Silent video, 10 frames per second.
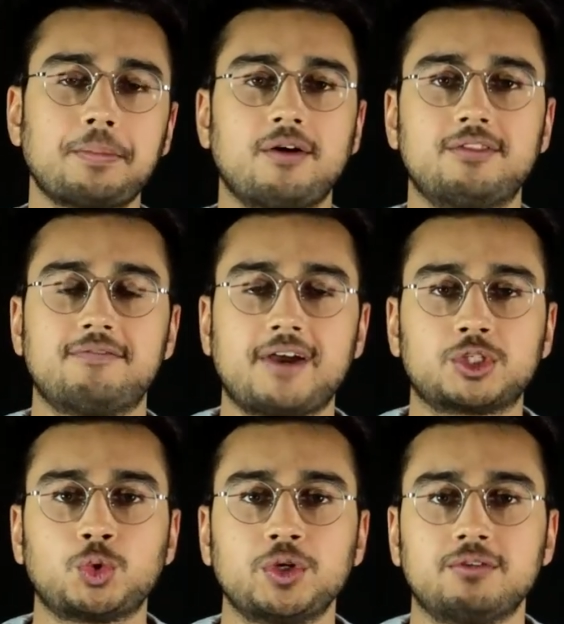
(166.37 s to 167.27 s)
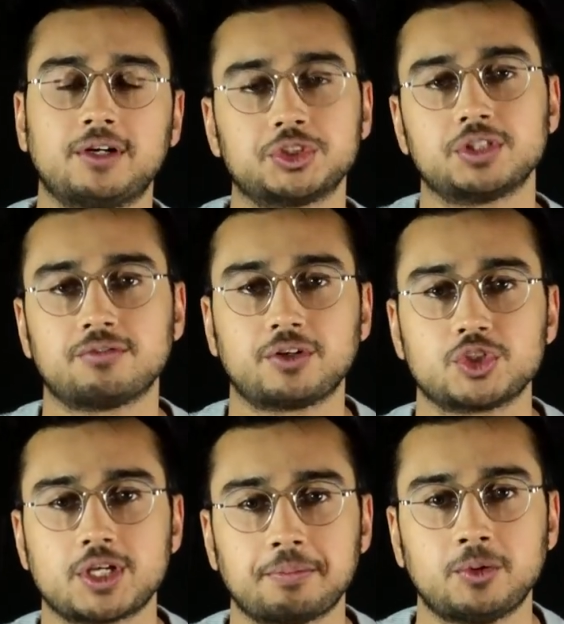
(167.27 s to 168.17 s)
of the factorial function, for
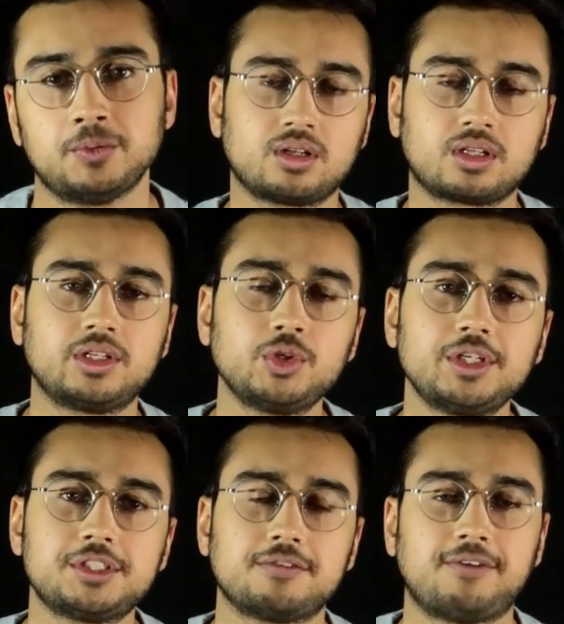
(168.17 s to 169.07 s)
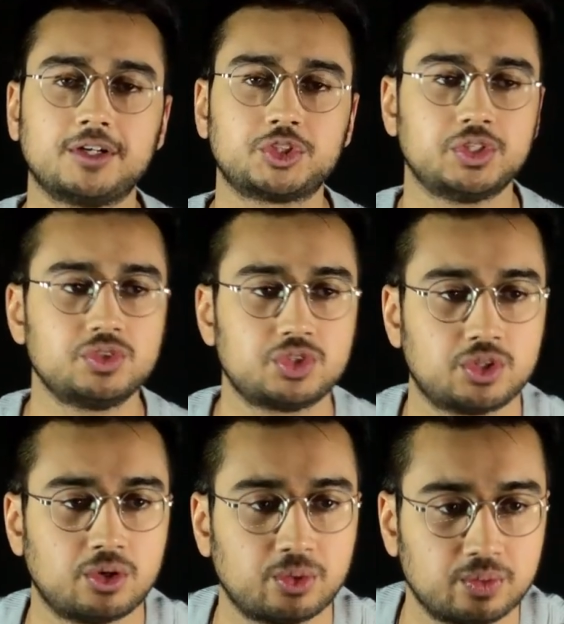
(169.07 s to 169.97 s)
example? Clearly it's a function,
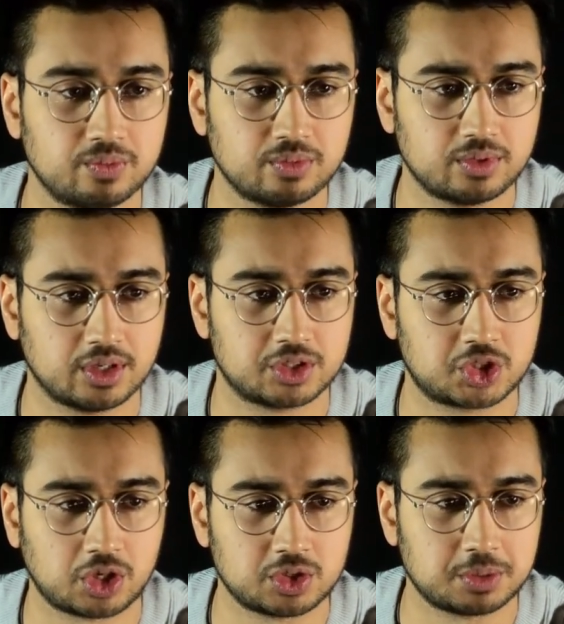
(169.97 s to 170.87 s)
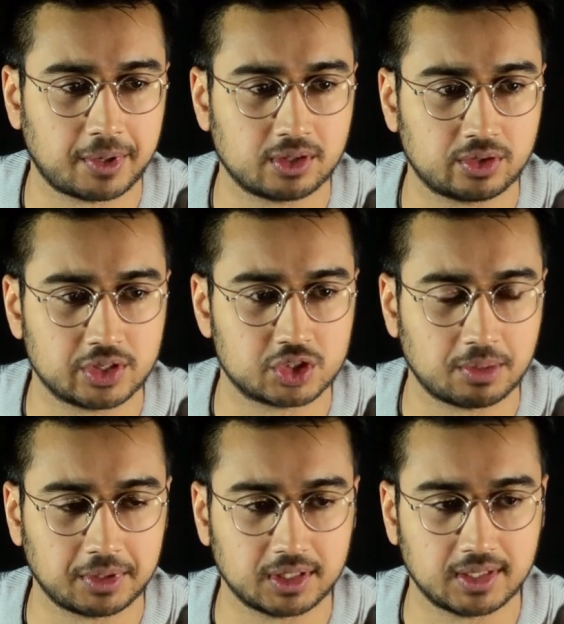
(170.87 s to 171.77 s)
so it starts by looking
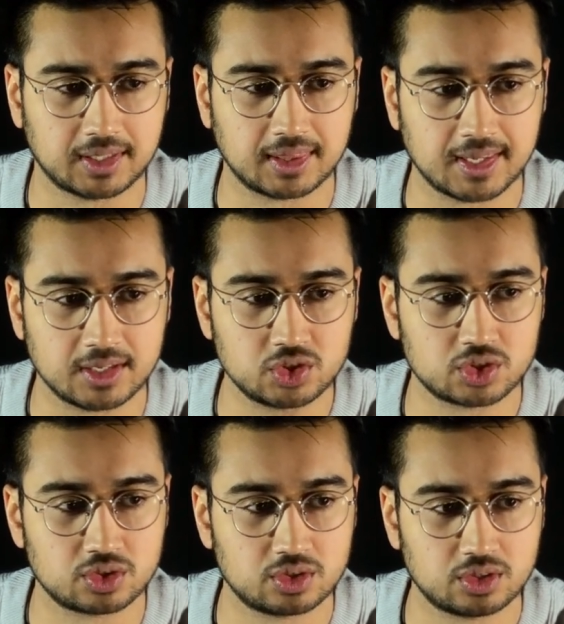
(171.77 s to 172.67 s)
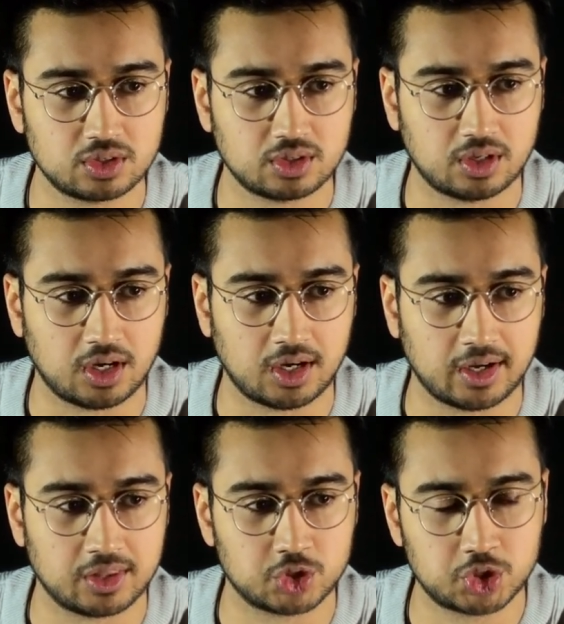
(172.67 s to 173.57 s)
something like this.
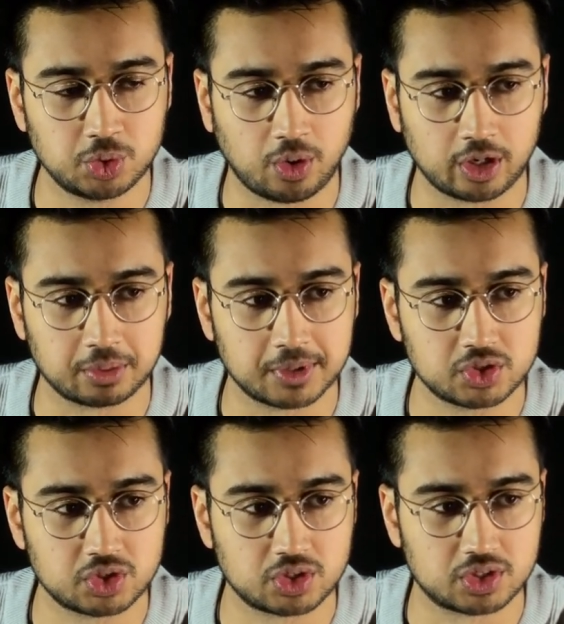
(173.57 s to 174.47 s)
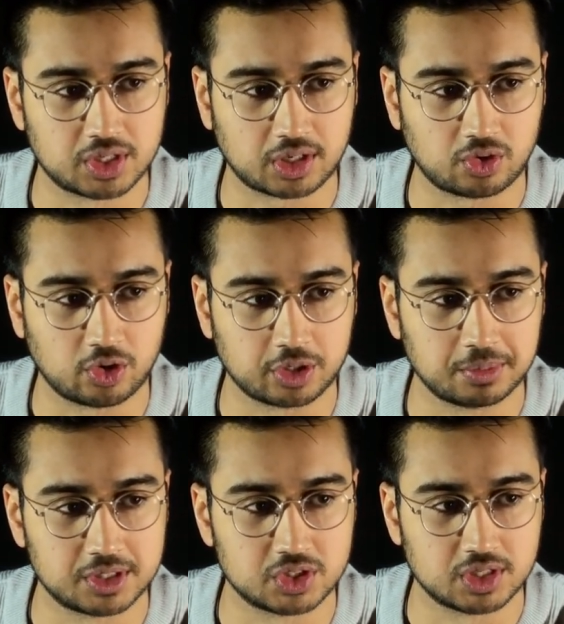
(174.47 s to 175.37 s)
And there's 2 arguments. The second
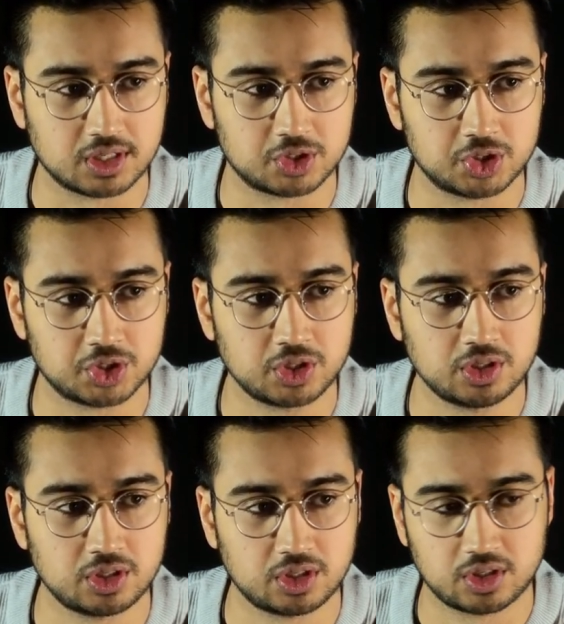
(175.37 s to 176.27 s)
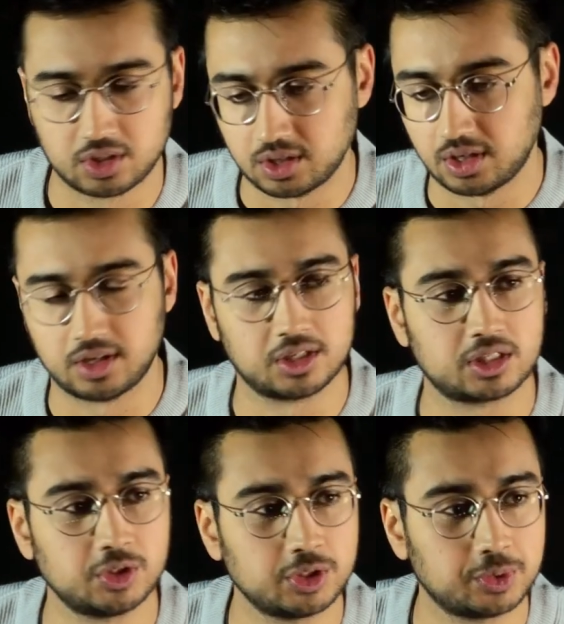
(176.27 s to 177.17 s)
argument is an integer, and it
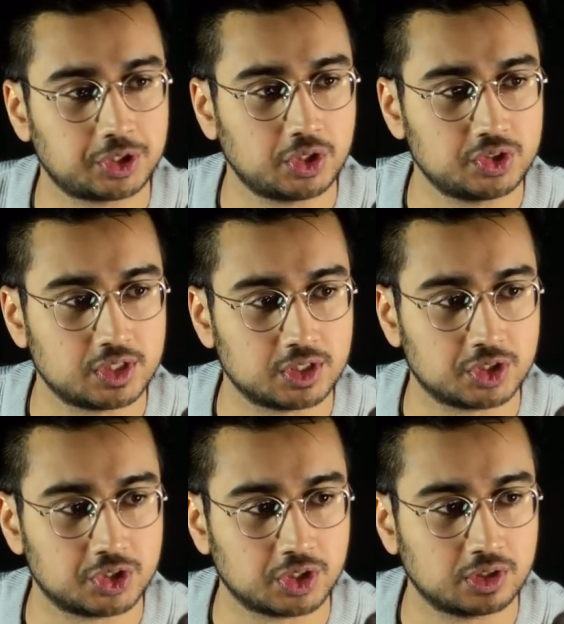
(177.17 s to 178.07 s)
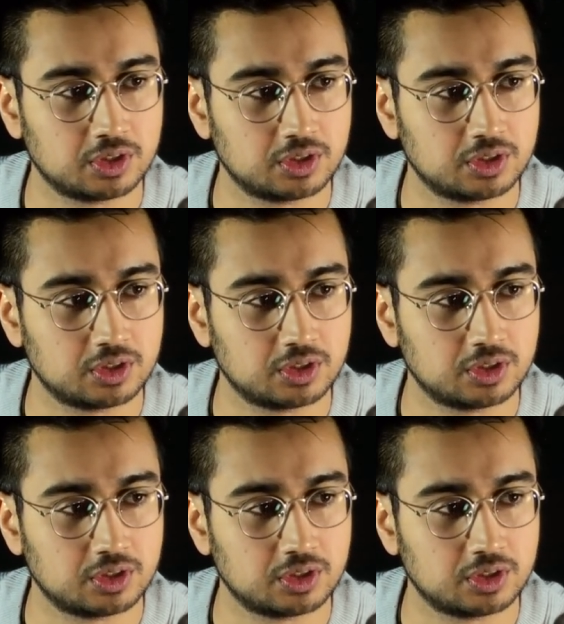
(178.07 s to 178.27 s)
clearly returns an integer.